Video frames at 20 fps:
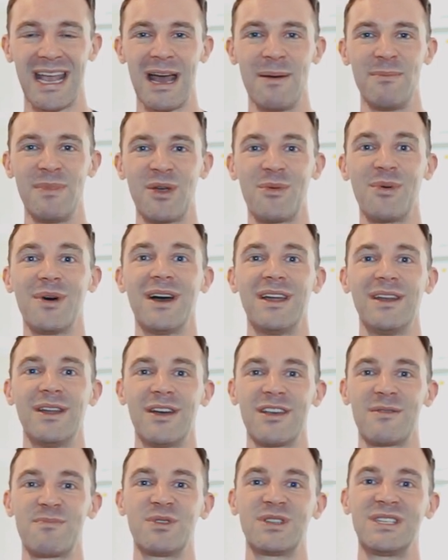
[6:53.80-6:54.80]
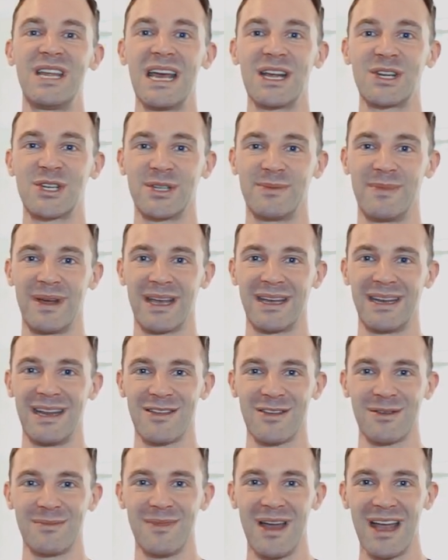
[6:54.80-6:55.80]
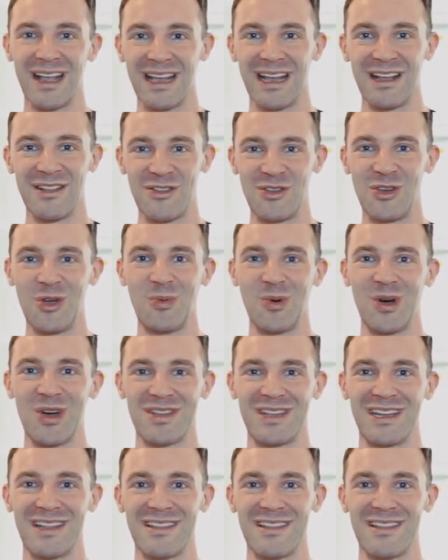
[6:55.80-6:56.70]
can be quite a nice protection mechanism against your worst